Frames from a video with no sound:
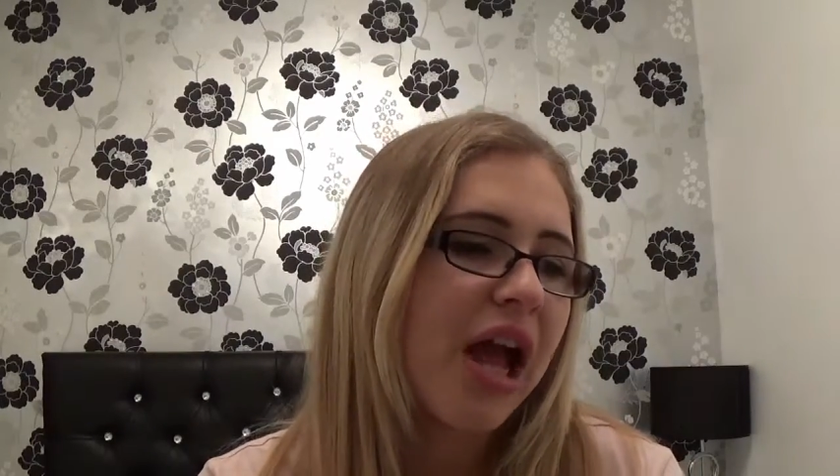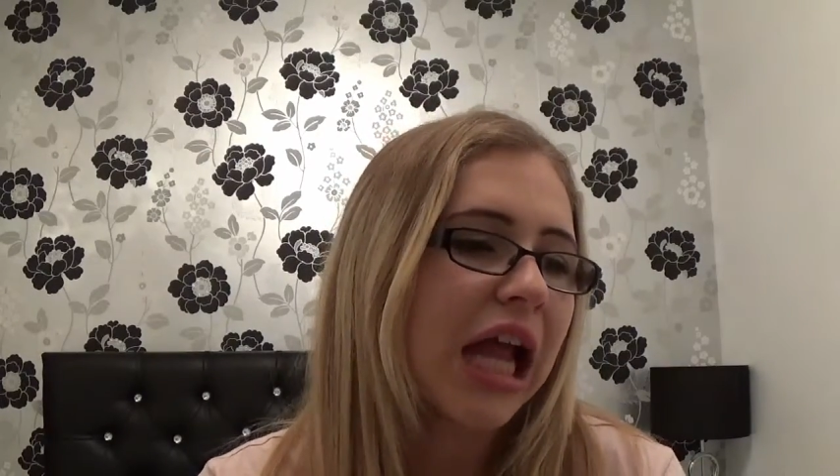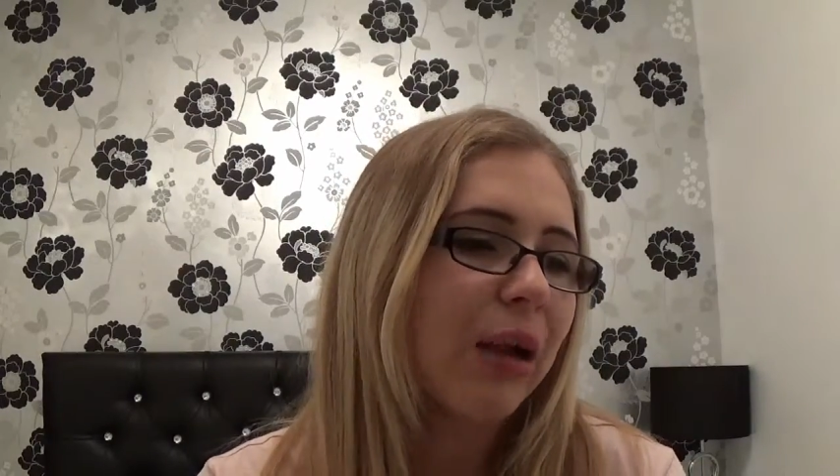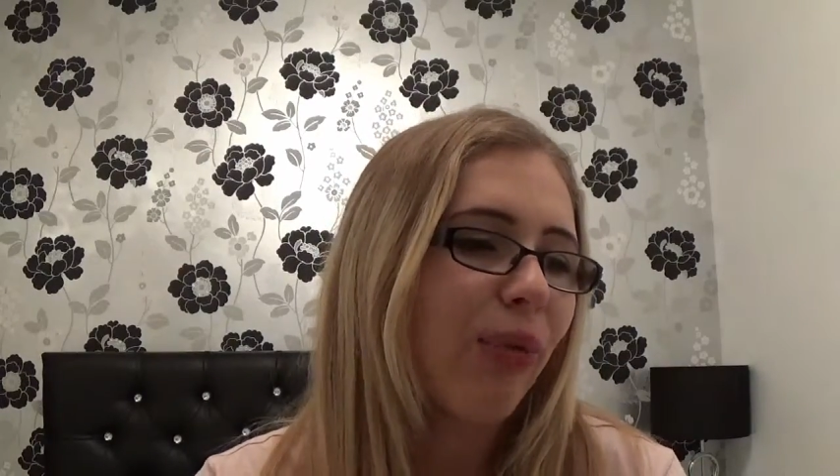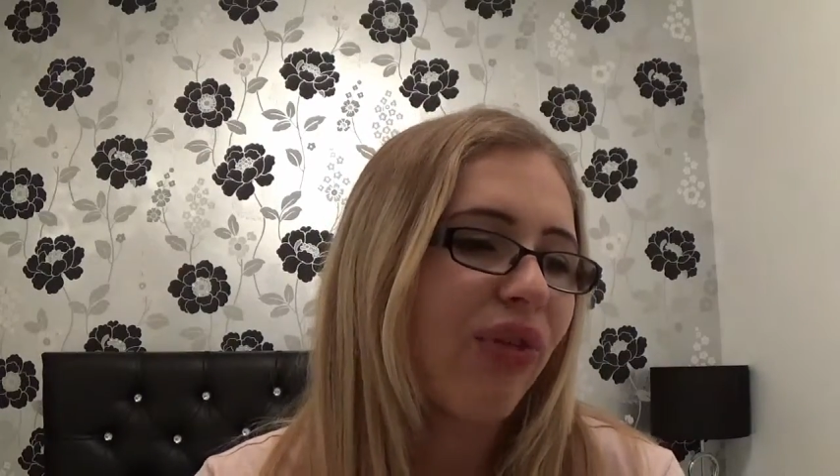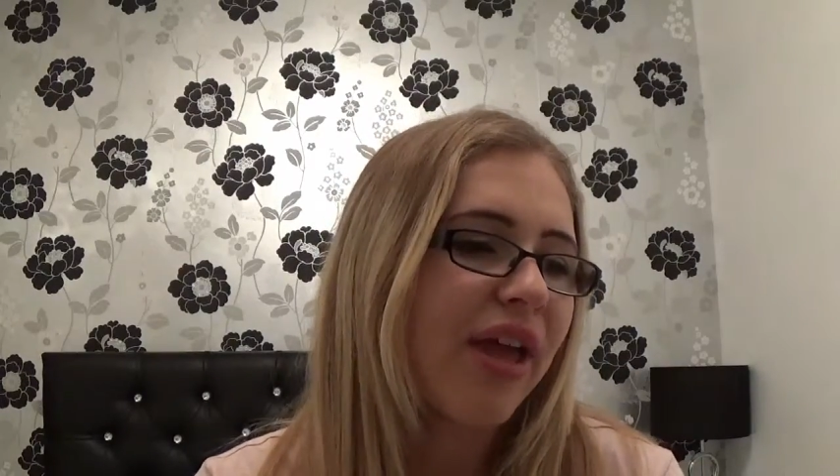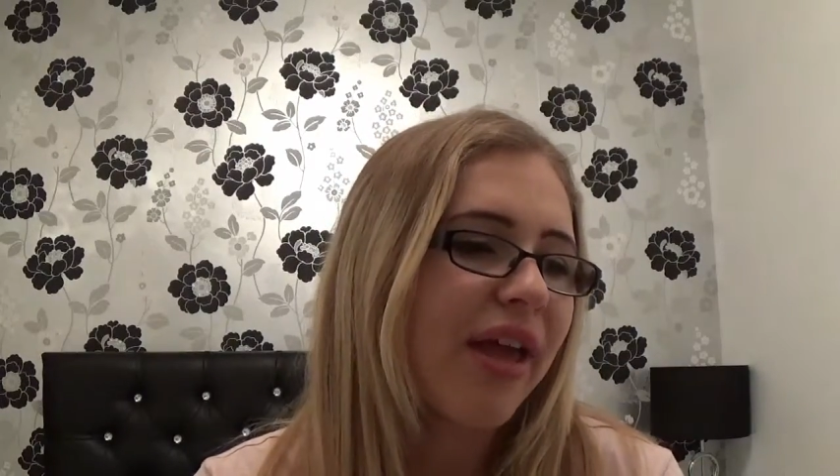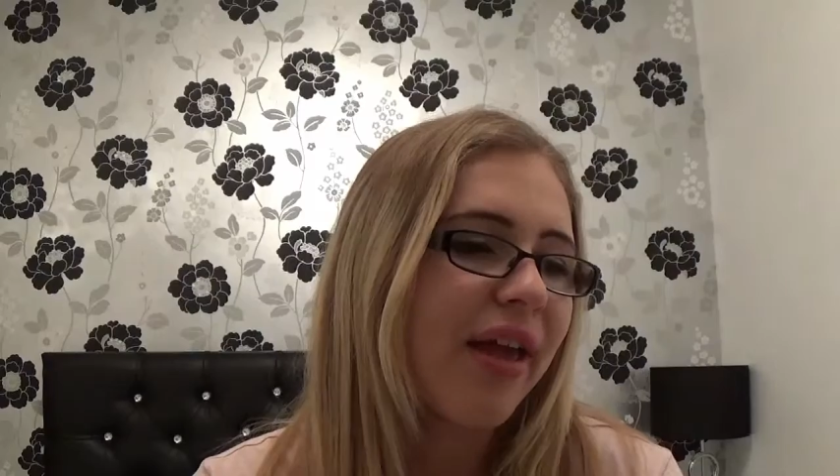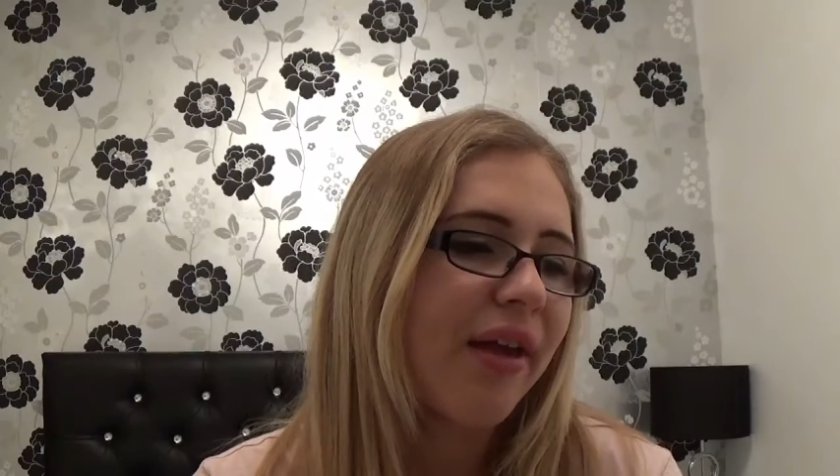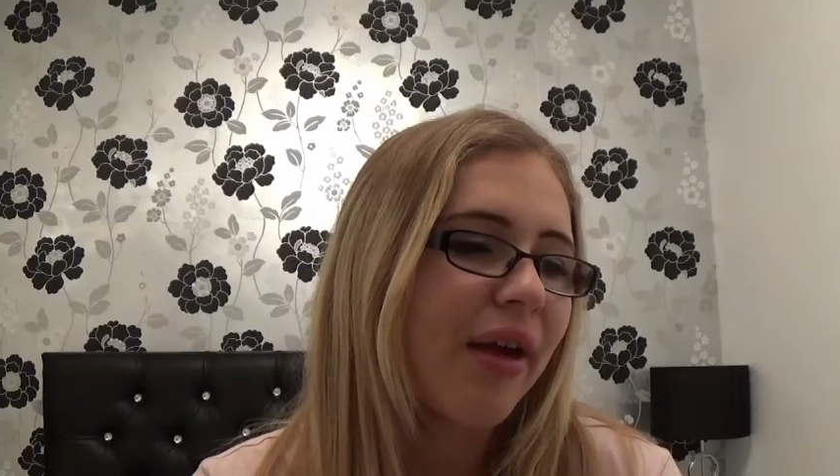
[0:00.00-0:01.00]
And
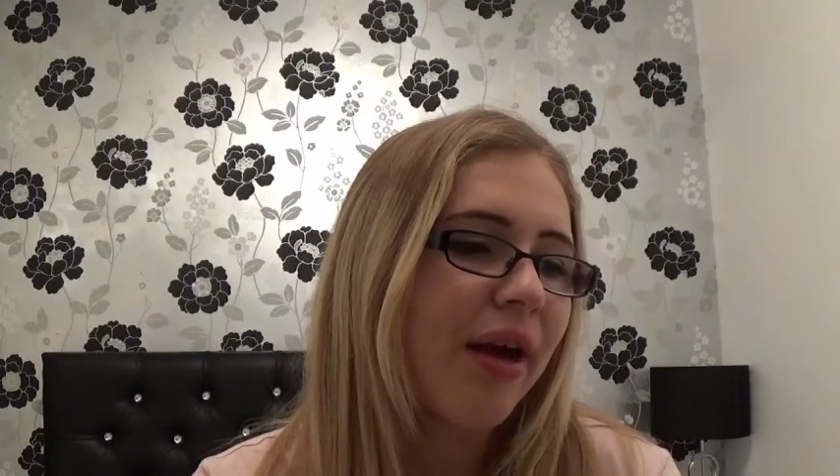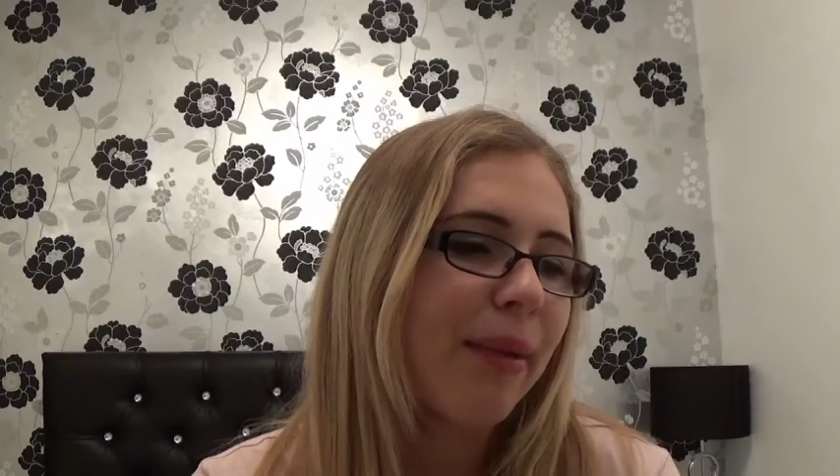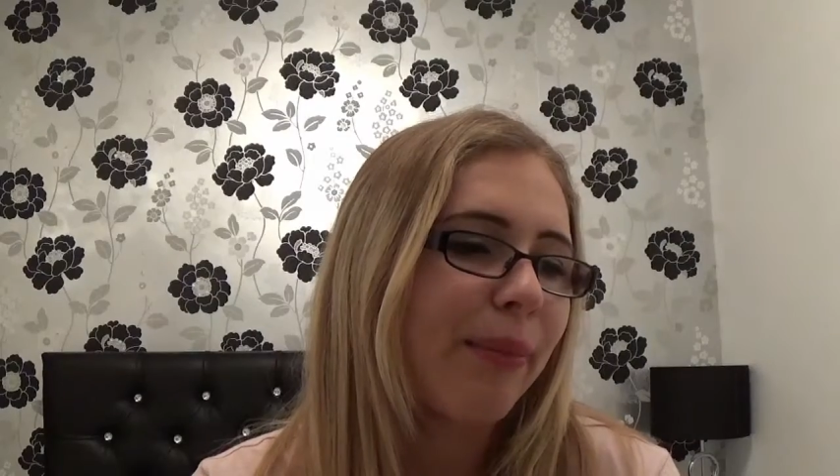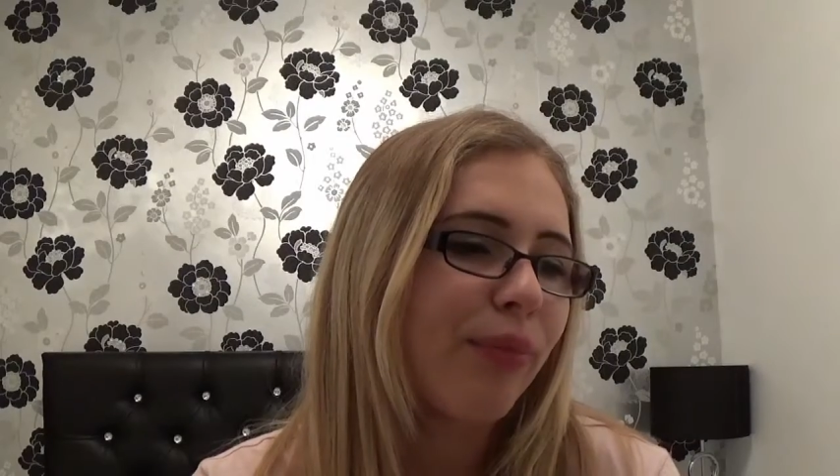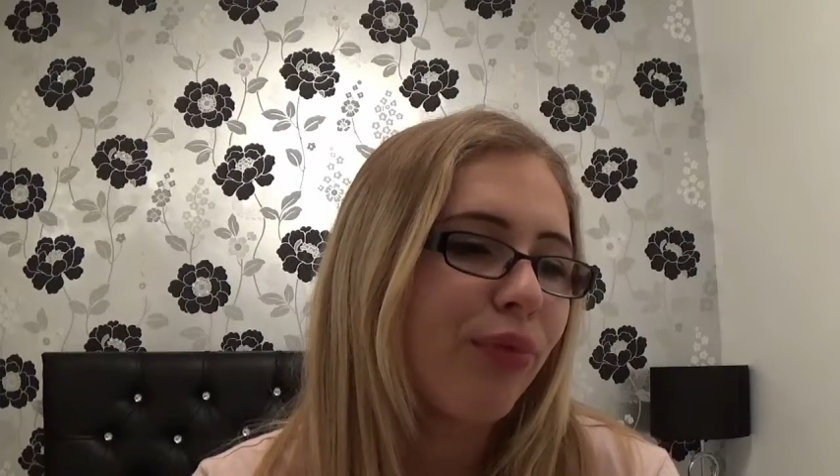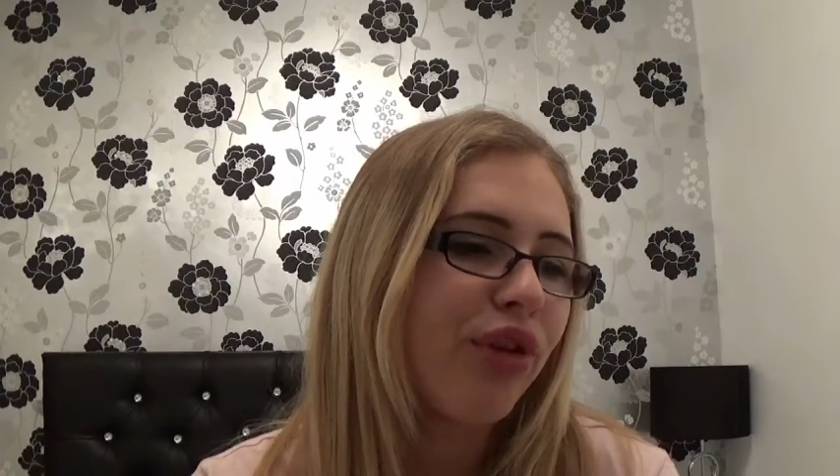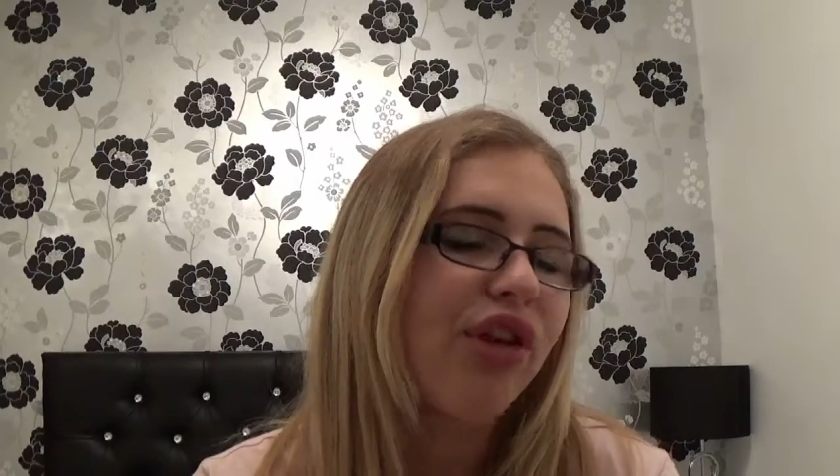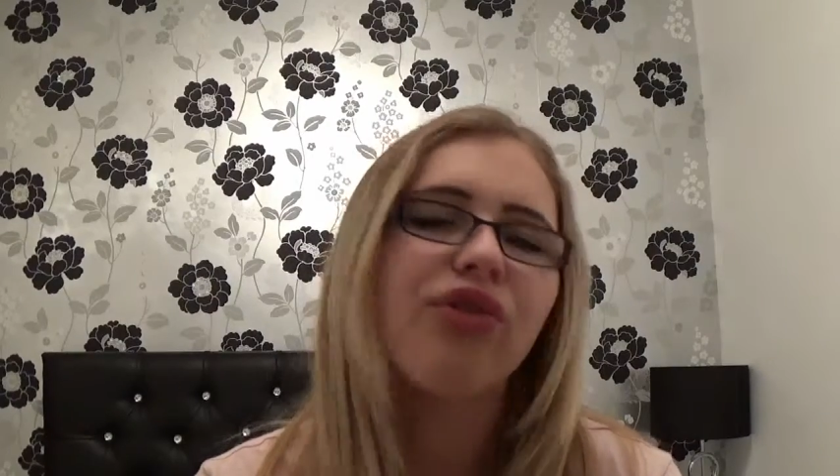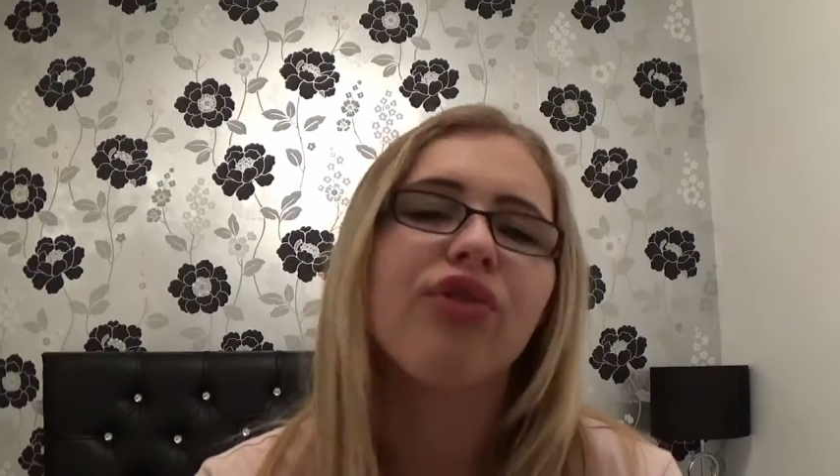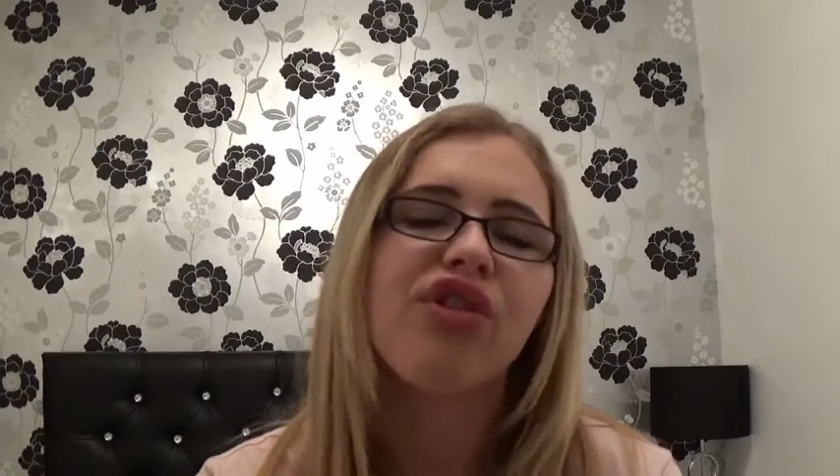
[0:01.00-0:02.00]
obviously she's